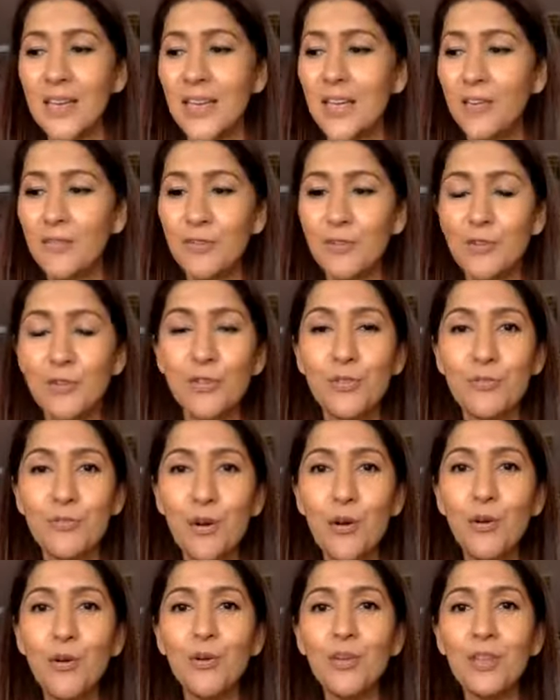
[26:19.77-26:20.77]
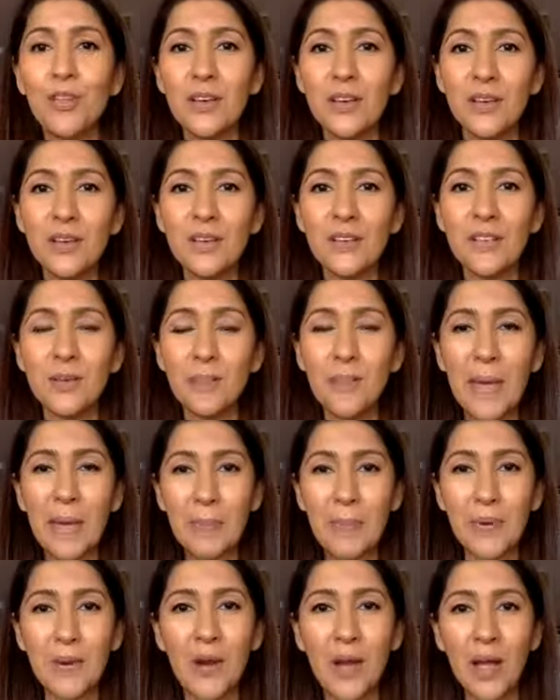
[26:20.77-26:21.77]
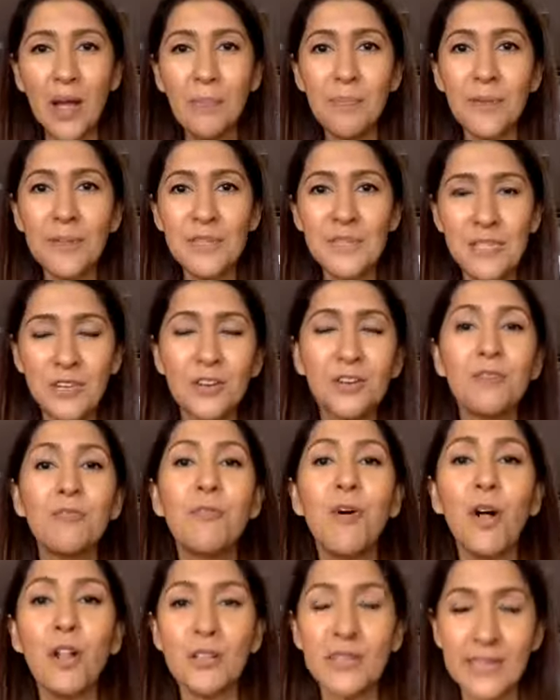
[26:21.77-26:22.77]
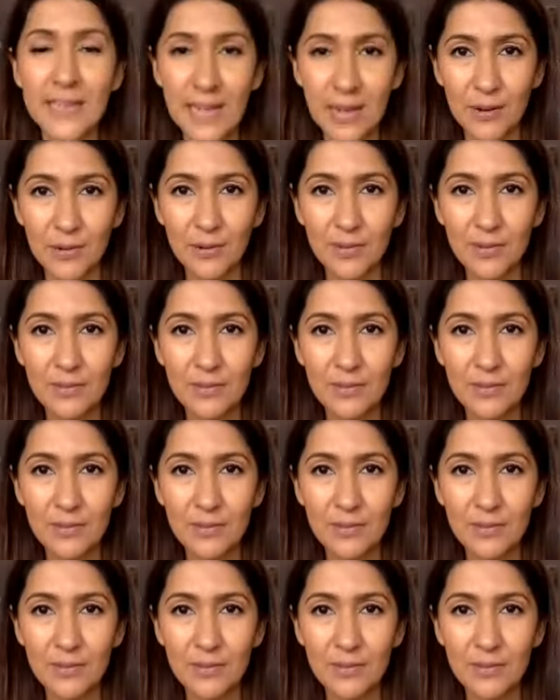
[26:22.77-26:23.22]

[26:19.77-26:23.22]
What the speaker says: If you throw the paper up, it's going to fall down.